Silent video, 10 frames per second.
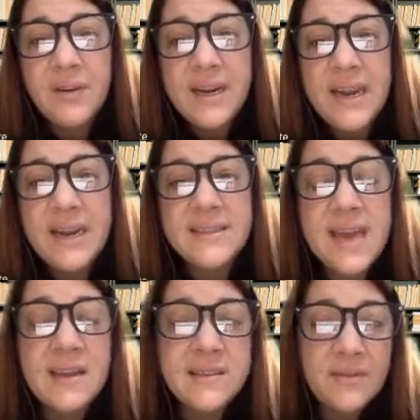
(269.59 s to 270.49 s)
Reading
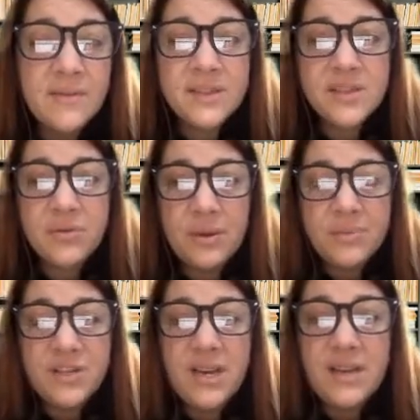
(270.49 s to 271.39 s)
Text Level
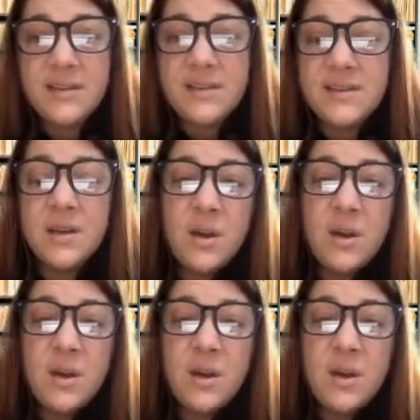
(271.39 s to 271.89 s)
Descriptions,